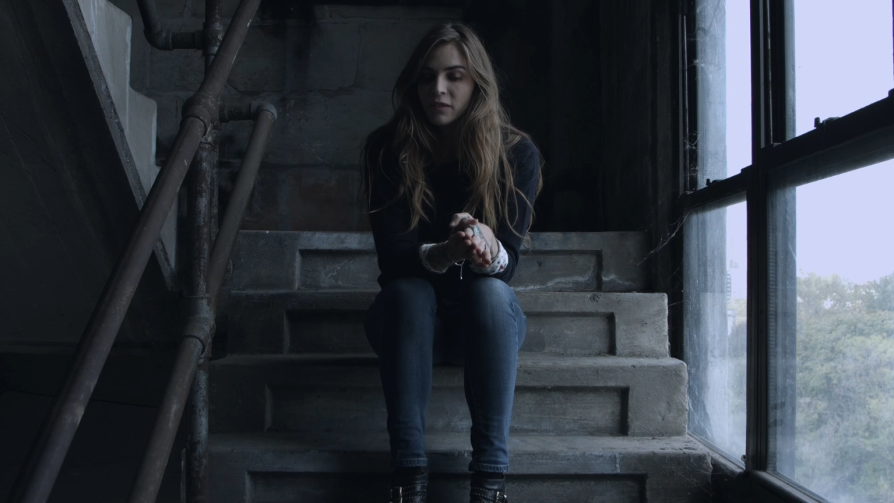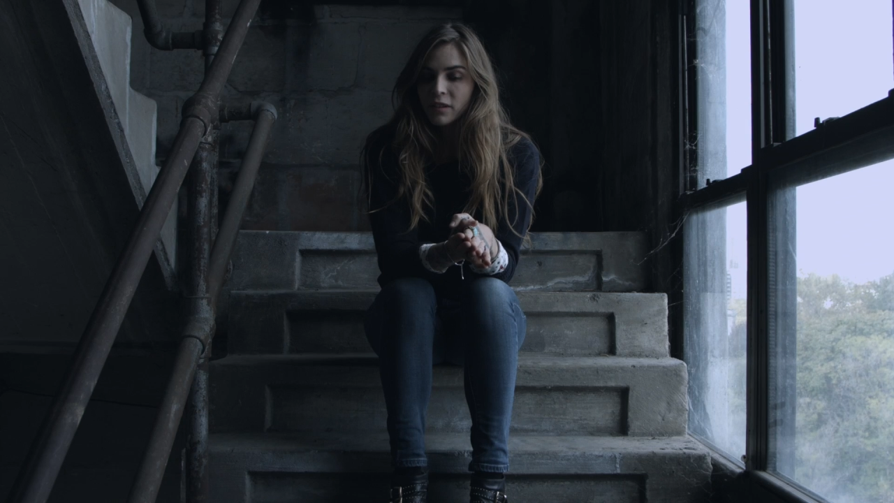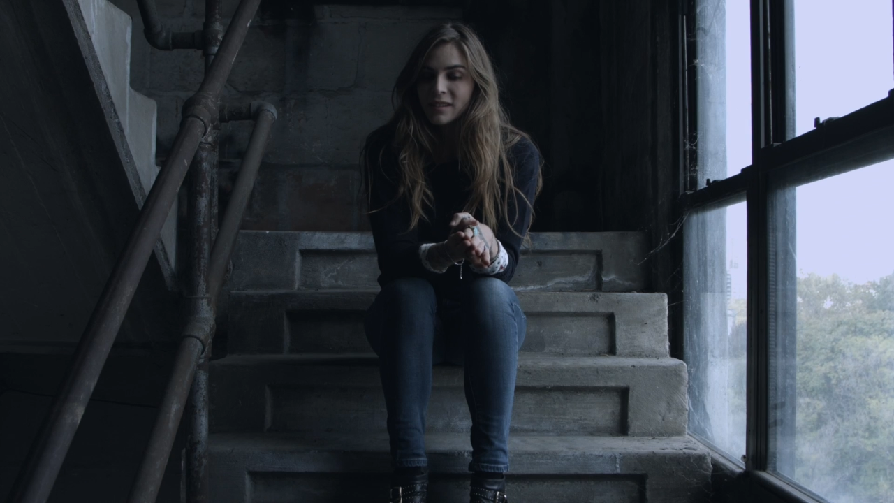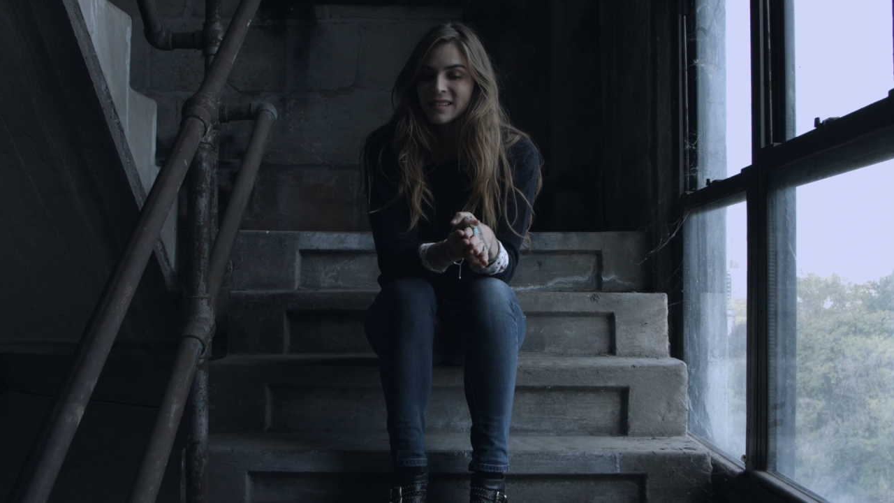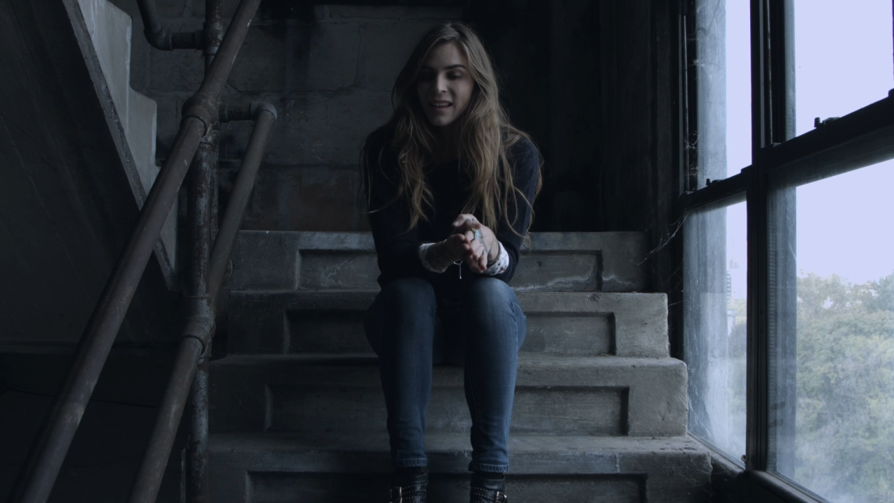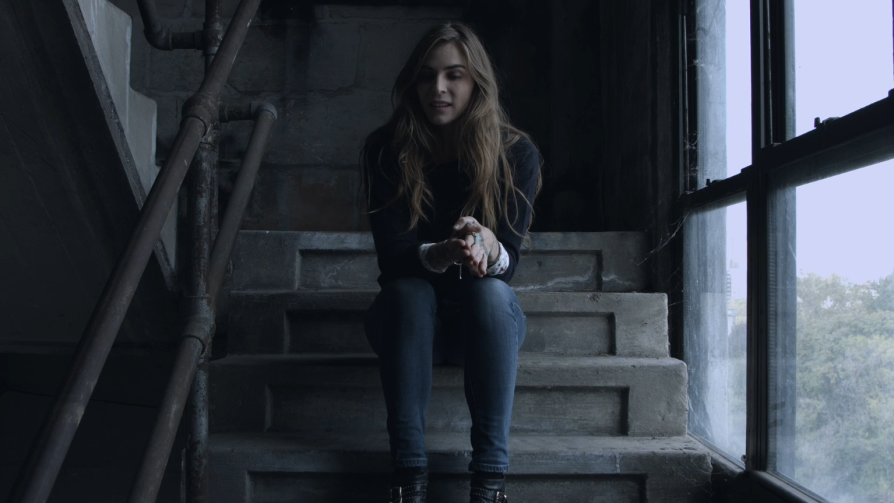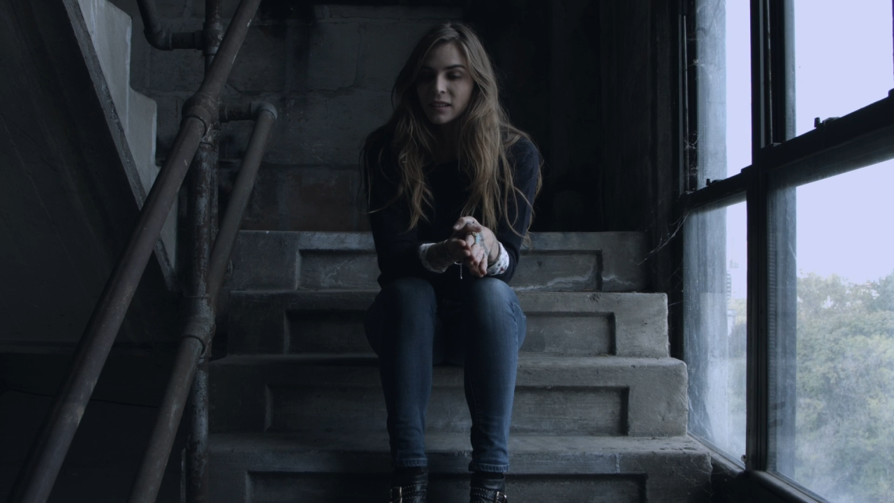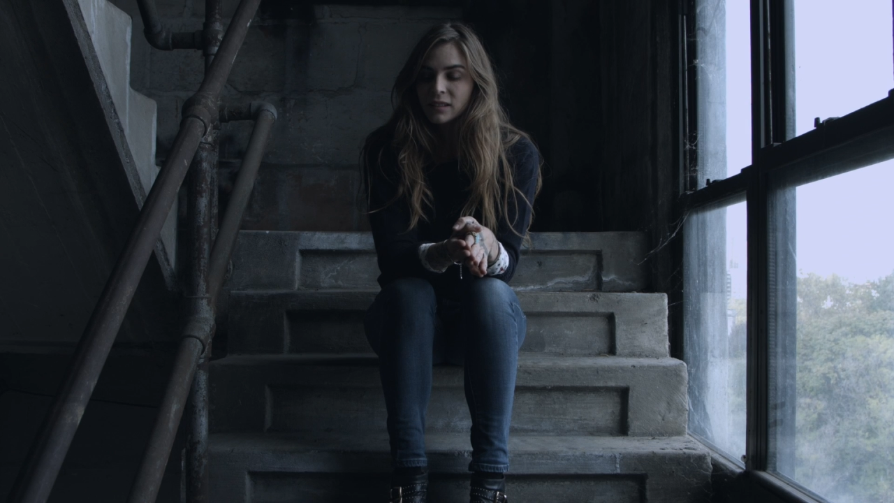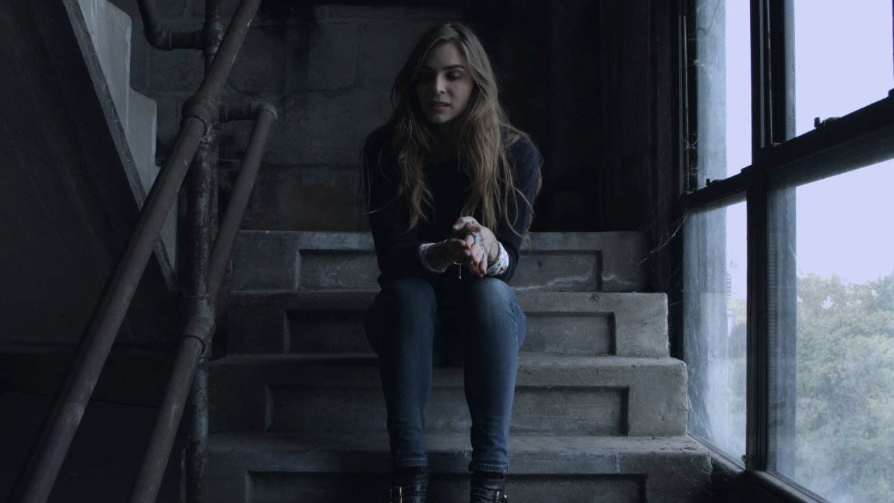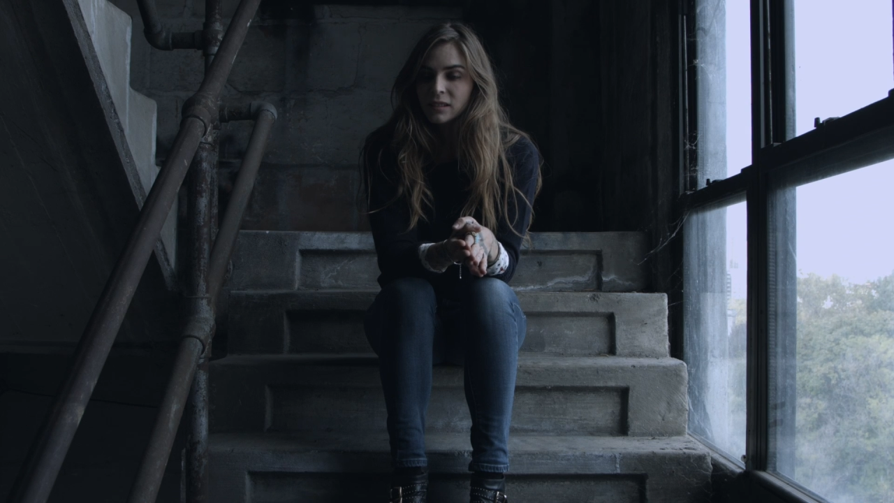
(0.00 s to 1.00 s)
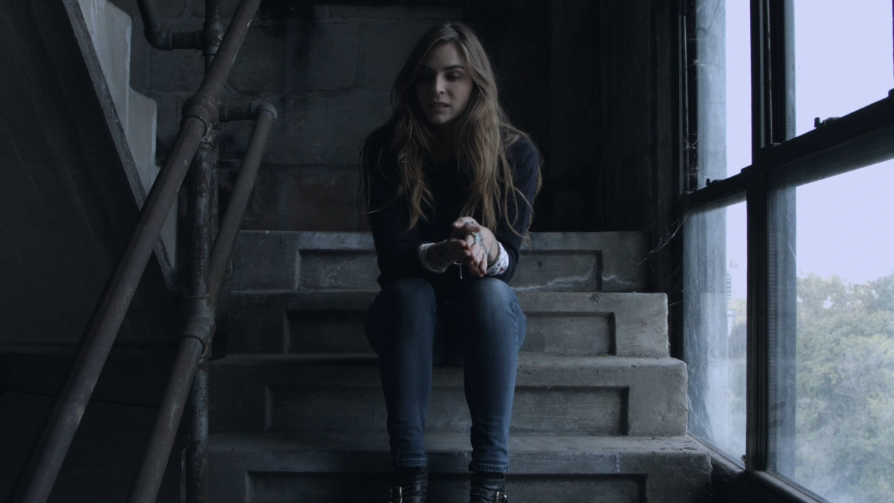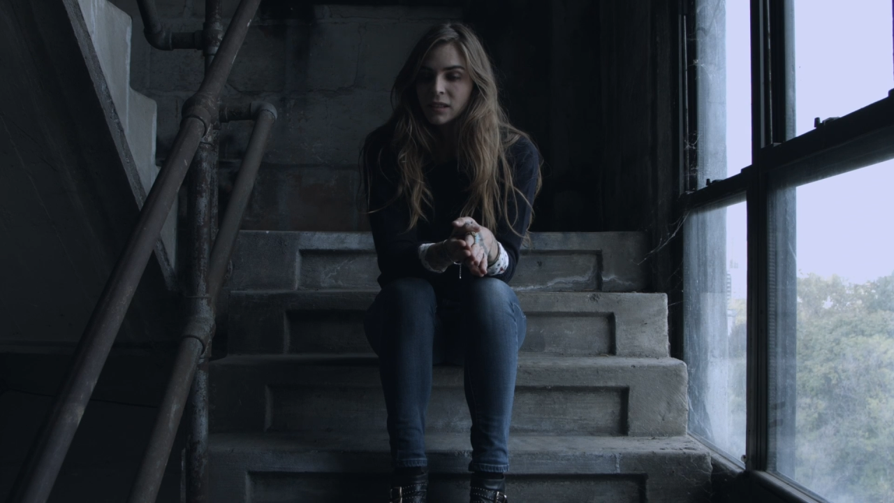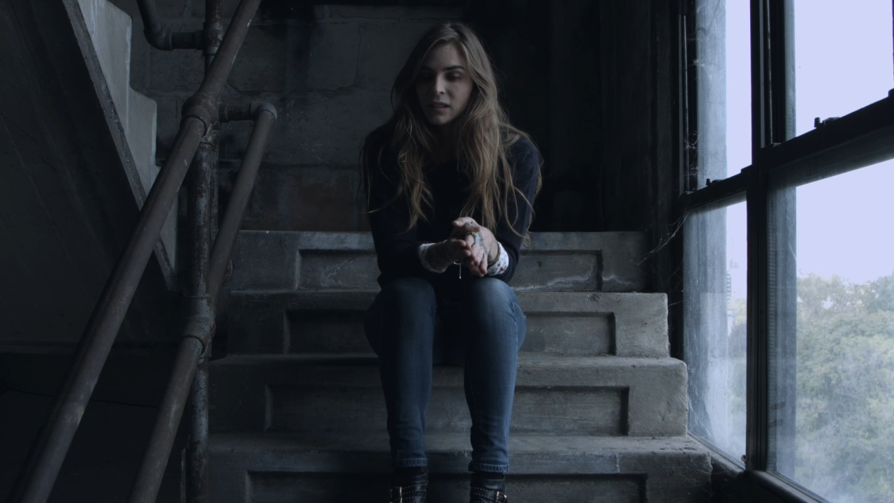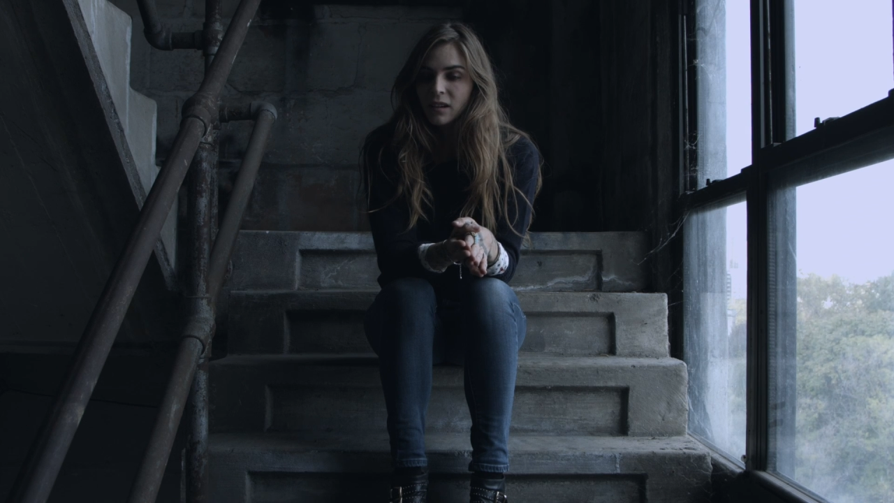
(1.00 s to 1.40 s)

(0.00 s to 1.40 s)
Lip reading: very silent